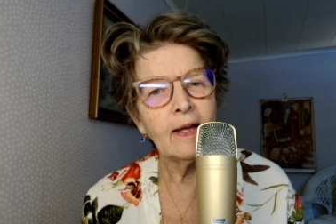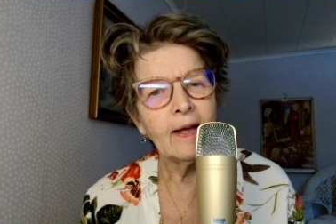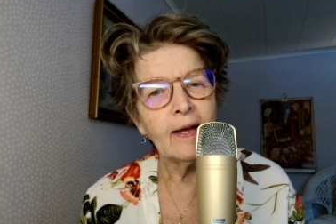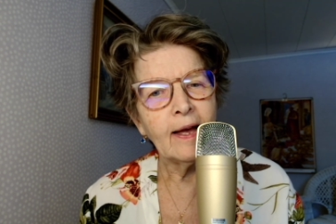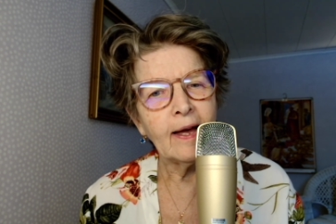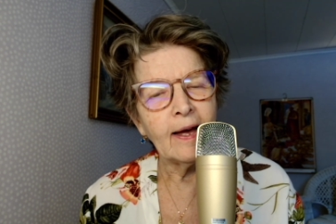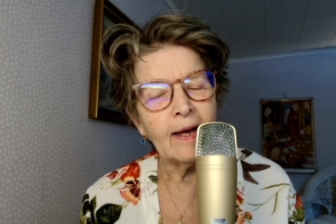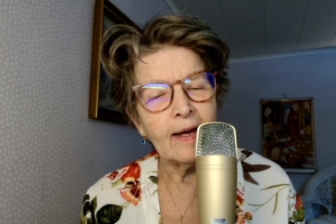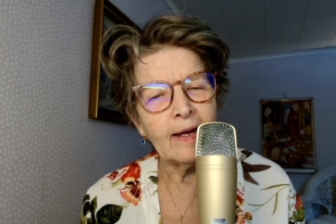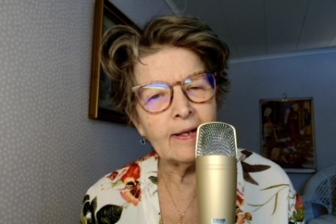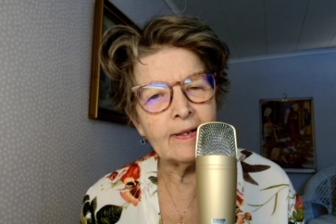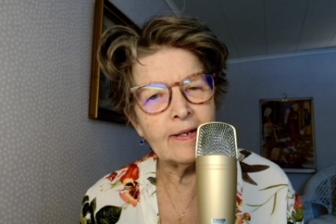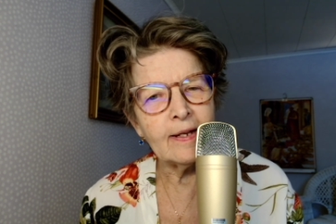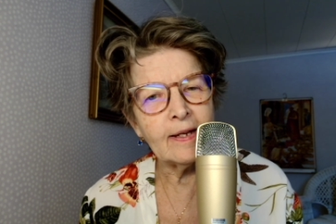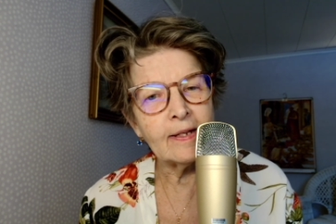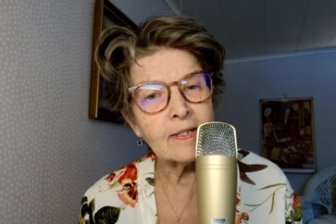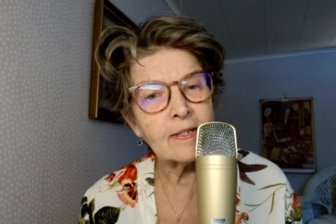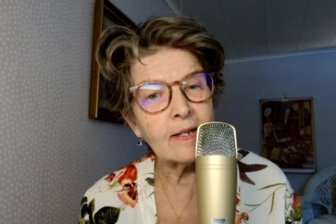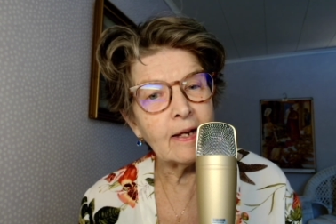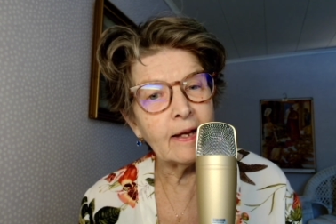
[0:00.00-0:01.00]
and
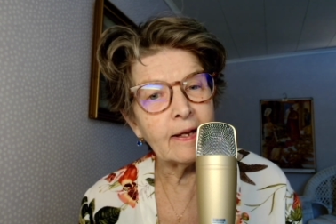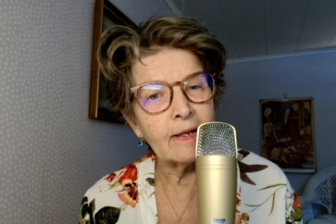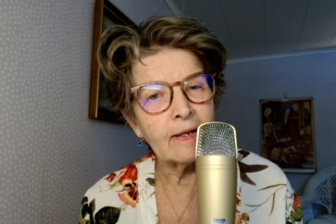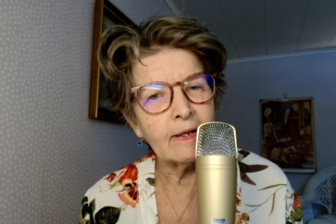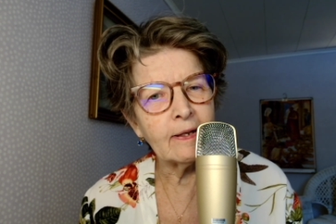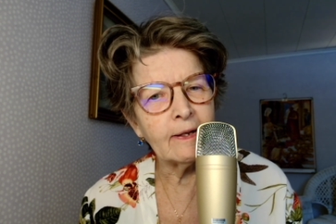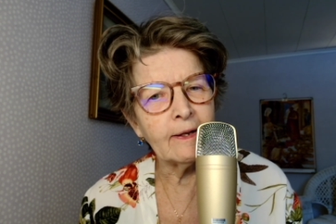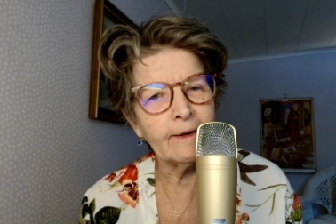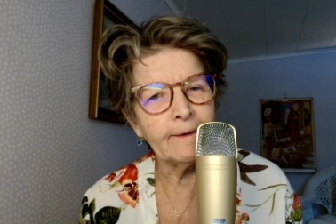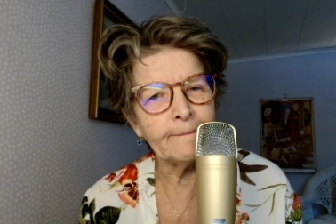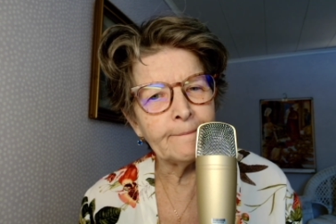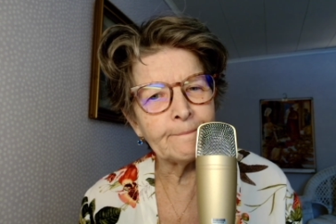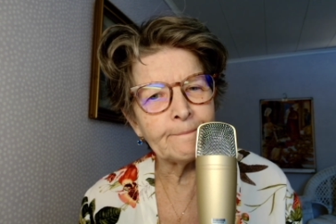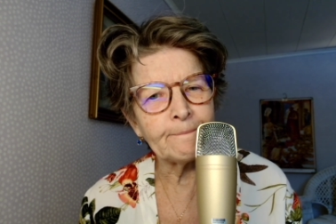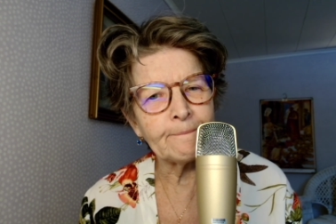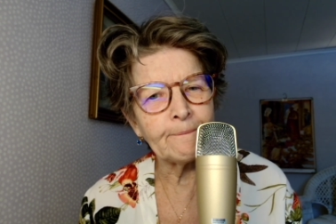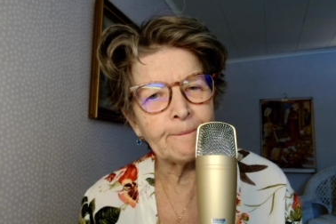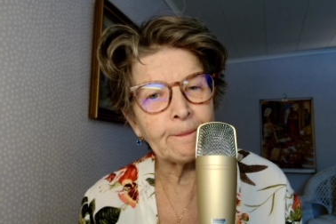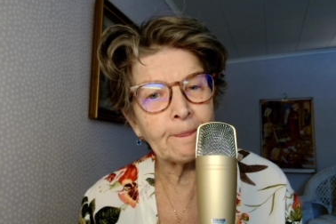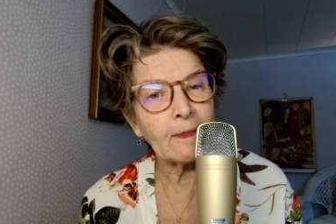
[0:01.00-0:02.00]
it's like
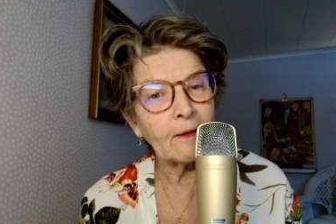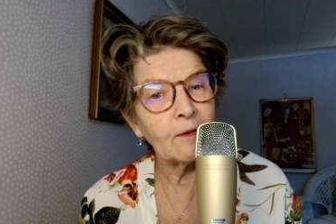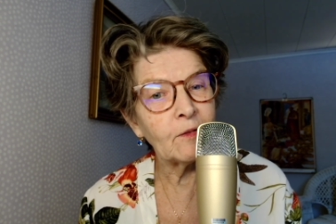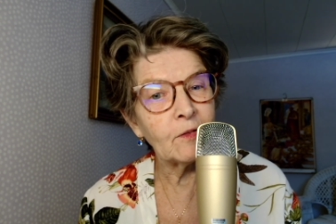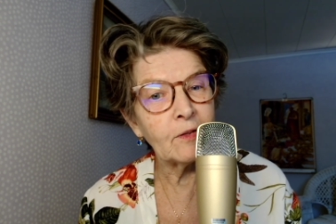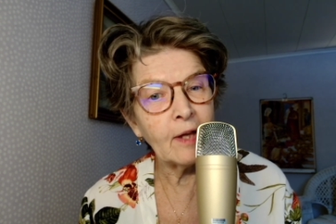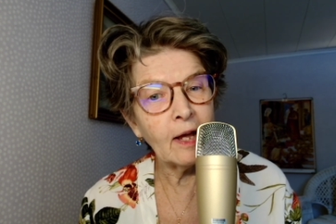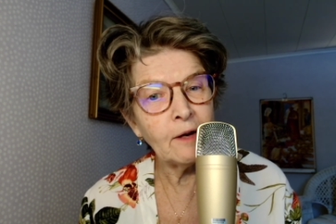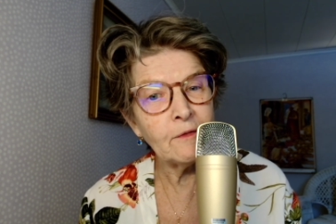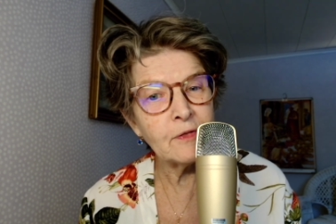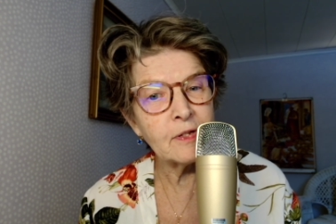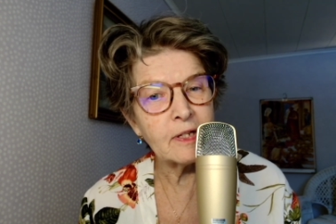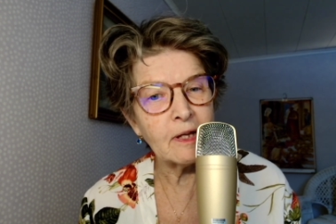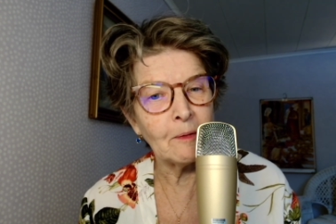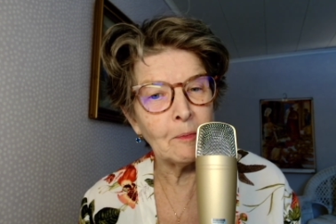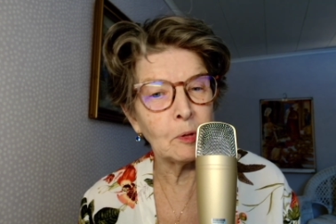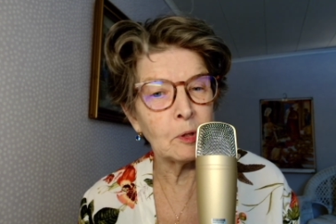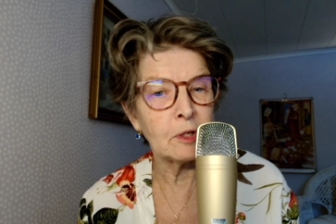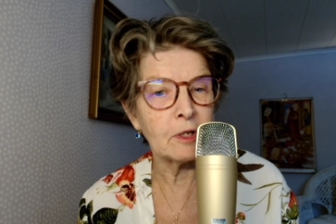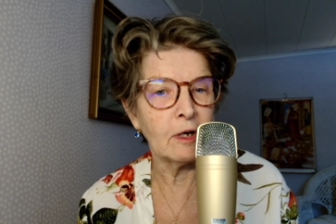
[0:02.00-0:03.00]

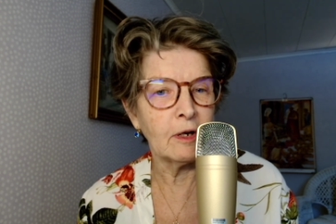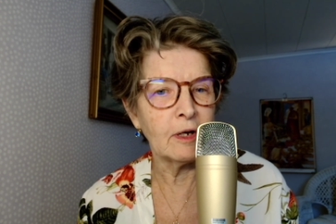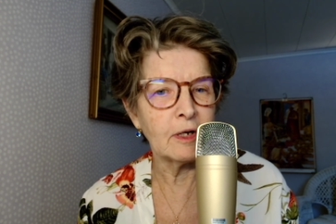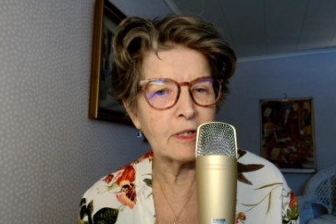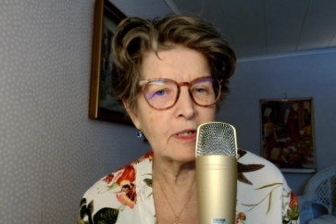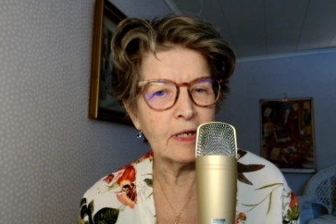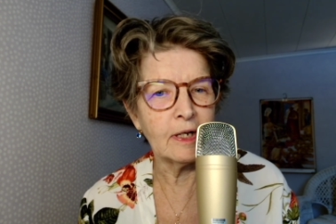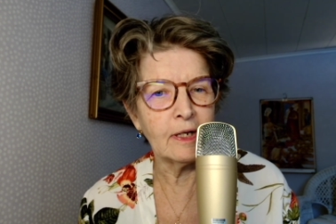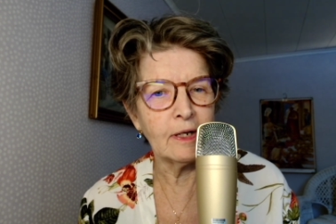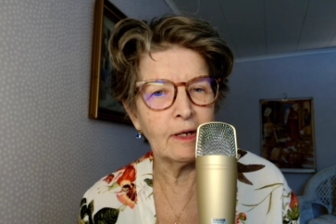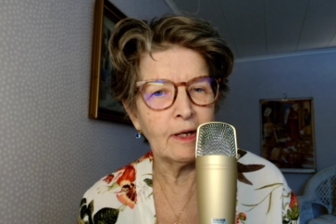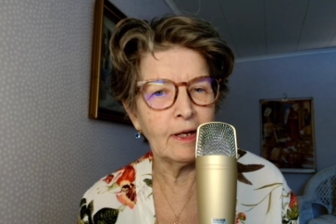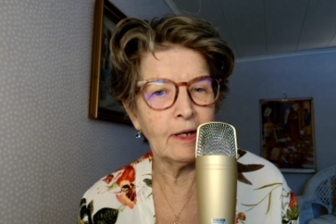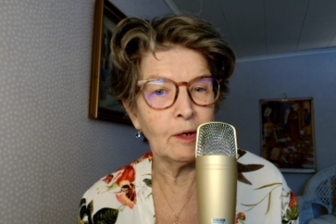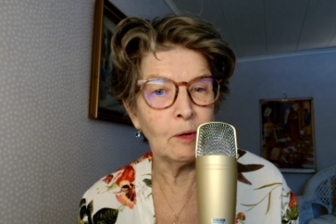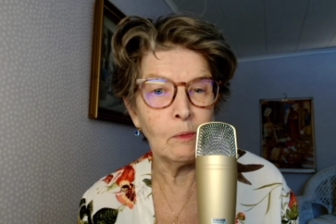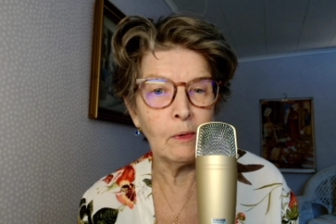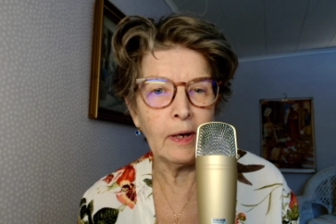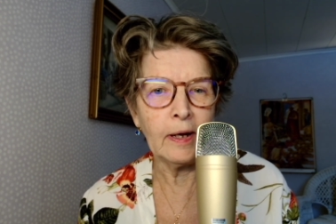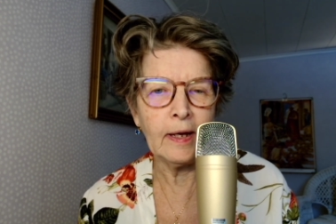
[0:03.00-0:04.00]
self-sabotage in
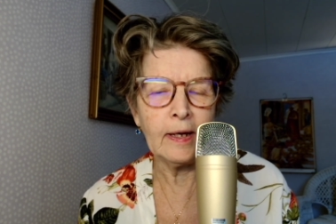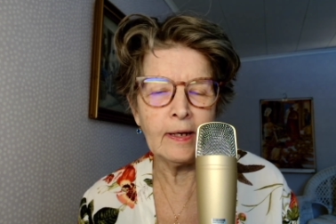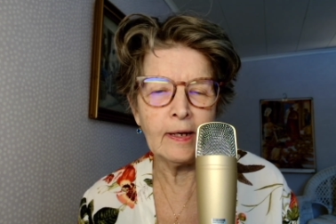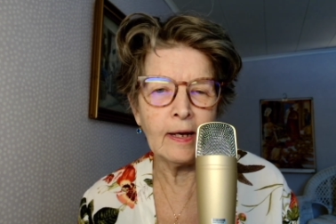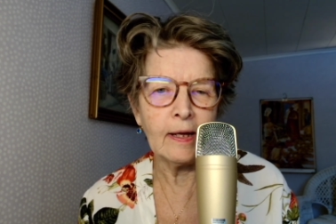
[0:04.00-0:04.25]
a way.